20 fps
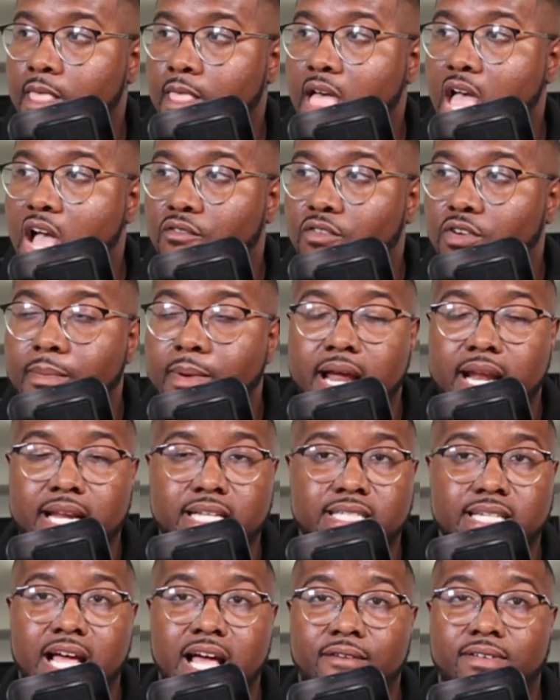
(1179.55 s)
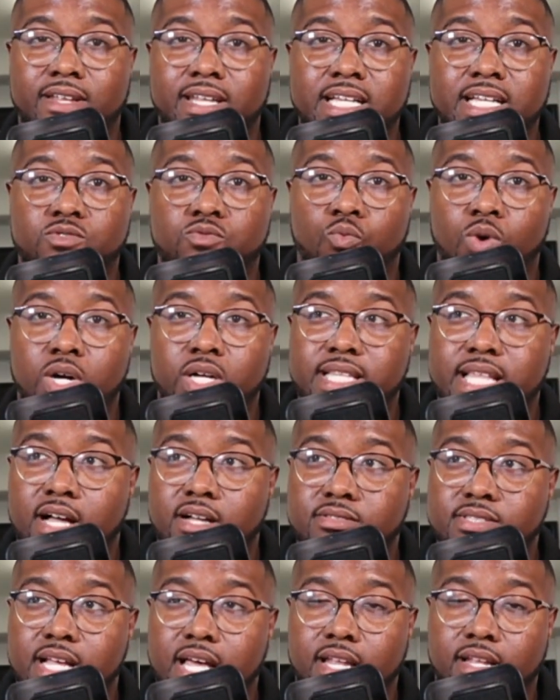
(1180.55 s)
Everybody should have at least
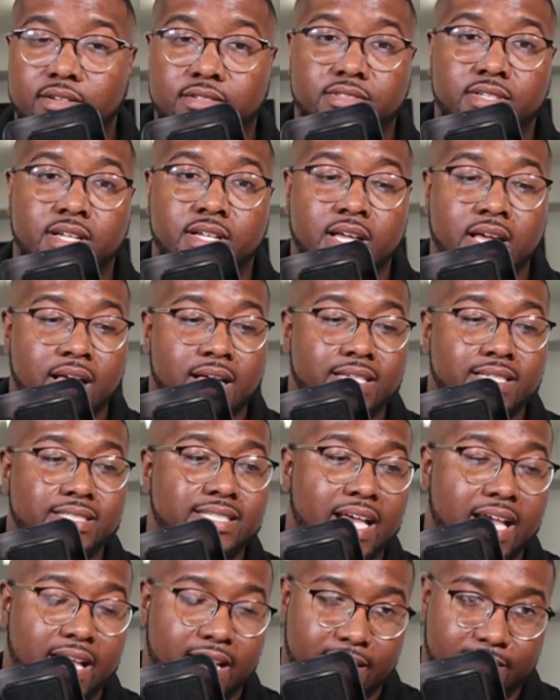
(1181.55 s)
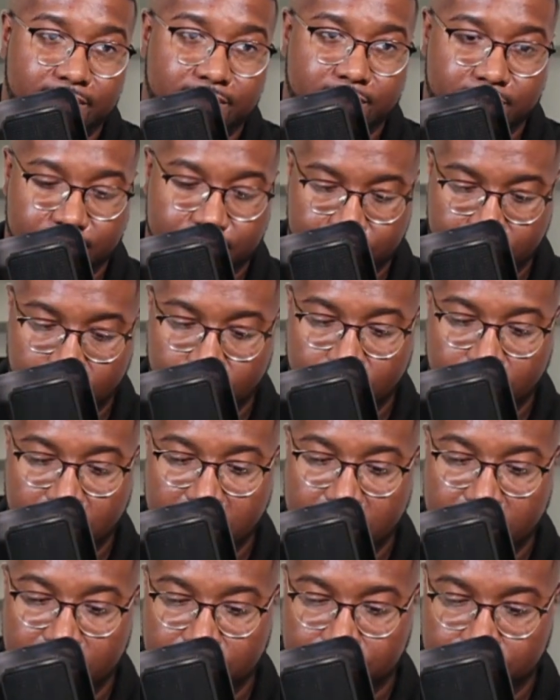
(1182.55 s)
$1,000 saved.
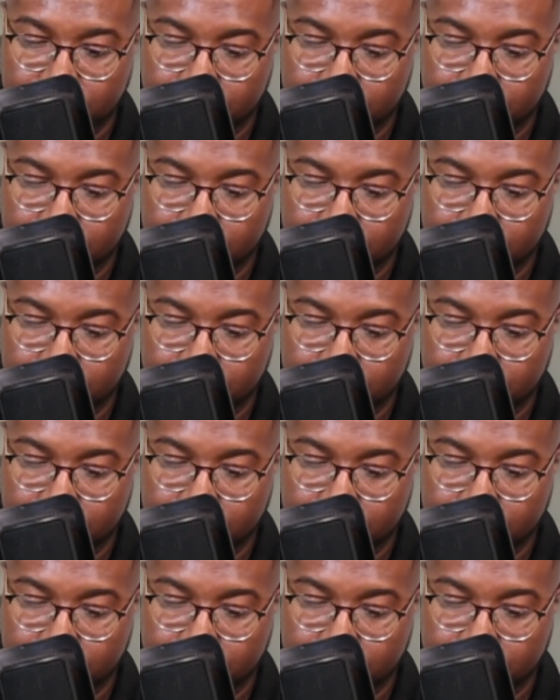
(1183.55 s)
Okay?